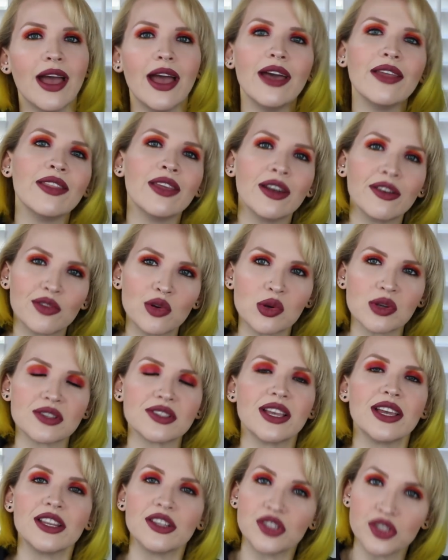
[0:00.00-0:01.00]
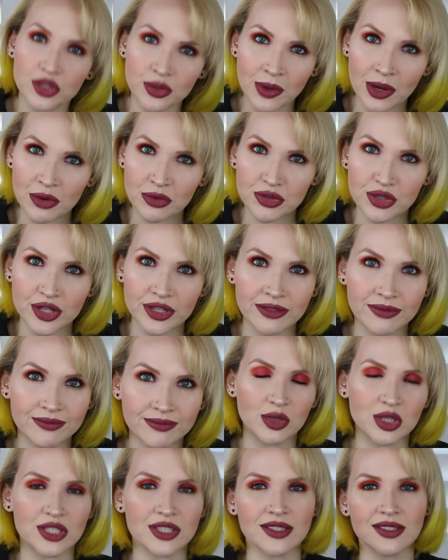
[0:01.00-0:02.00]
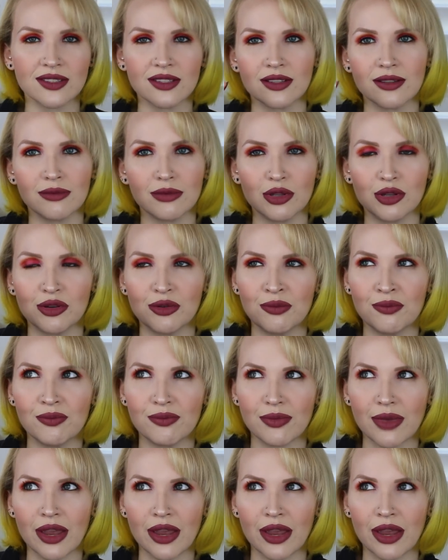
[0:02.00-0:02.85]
And then of course H2Ocean, which is the little